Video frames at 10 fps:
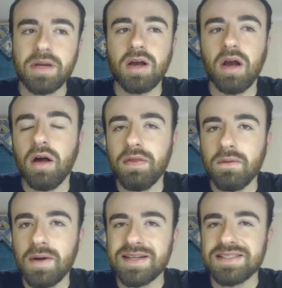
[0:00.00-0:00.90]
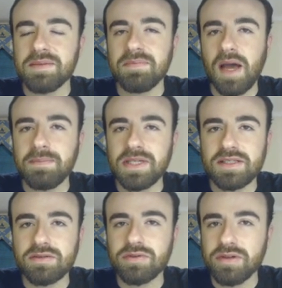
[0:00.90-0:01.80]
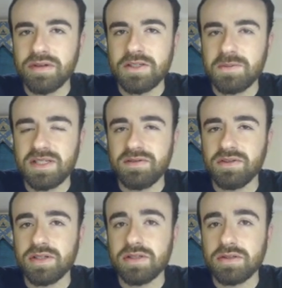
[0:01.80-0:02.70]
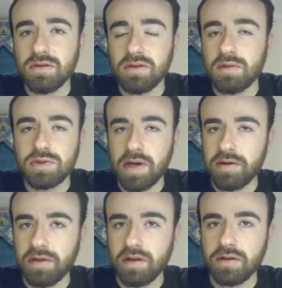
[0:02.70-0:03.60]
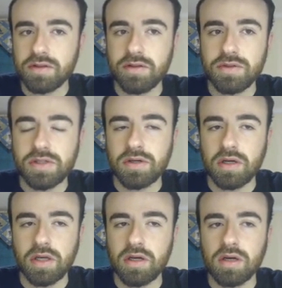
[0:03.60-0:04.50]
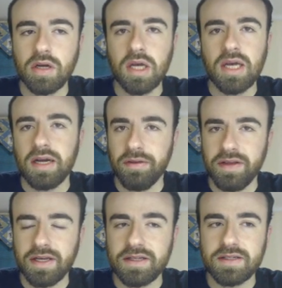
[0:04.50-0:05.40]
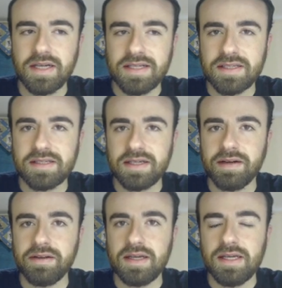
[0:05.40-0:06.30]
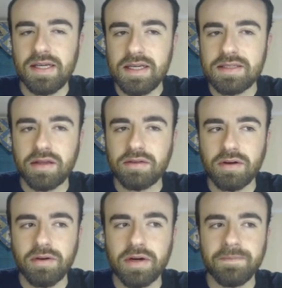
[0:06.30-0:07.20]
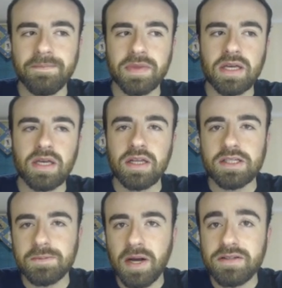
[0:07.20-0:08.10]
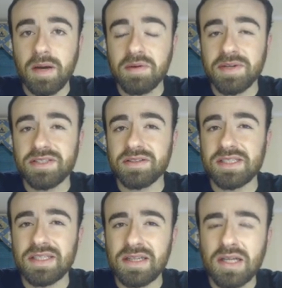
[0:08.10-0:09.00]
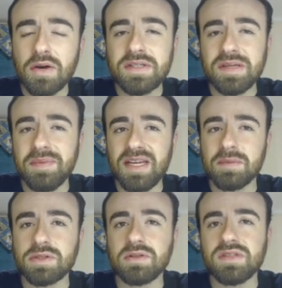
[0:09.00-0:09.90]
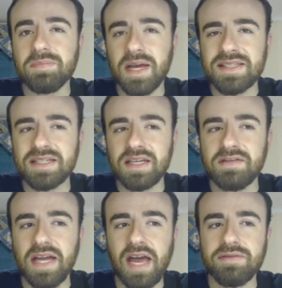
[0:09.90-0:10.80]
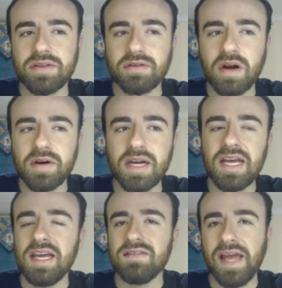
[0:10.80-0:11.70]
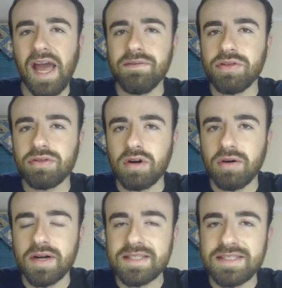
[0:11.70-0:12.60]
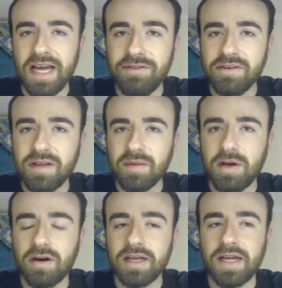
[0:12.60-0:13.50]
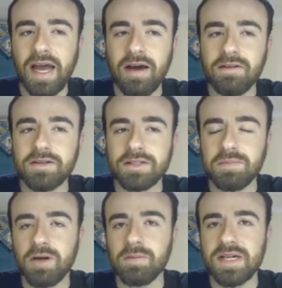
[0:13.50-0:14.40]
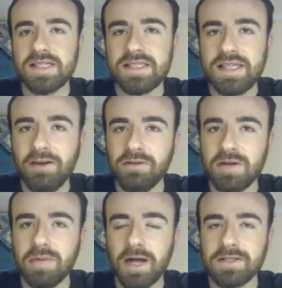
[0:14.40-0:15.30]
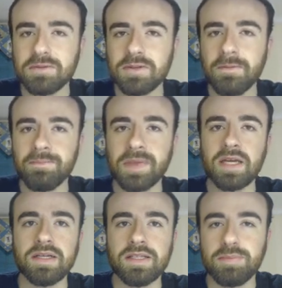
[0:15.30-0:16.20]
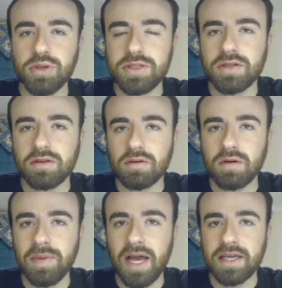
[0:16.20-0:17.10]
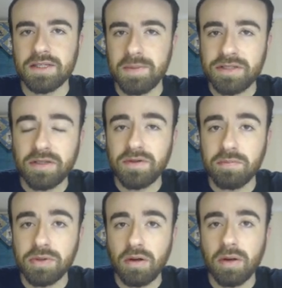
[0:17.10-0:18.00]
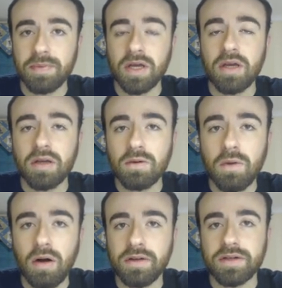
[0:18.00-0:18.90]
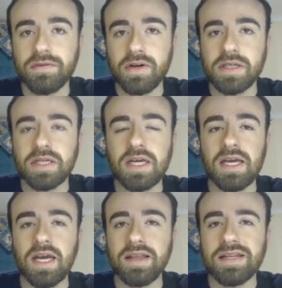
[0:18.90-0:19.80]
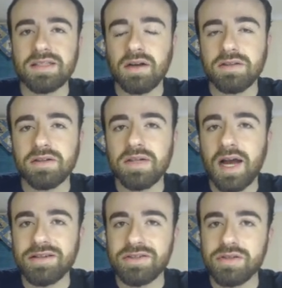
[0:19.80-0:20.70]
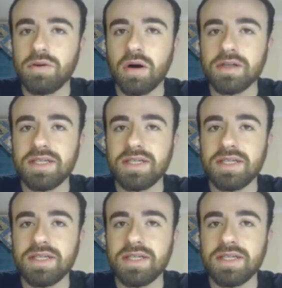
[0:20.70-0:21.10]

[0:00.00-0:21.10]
but otherwise the map doesn't really specifically suit them, so I don't think they're too strong here. I don't think it necessarily needs a thrower. The spawn trapping potential is low to medium. It sort of depends on if they have a thrower. If they have a thrower, it definitely can be hard to get out of the spawn, but it's definitely possible to push the thrower back, especially if you blow up your wall in the front. And then it's also not too hard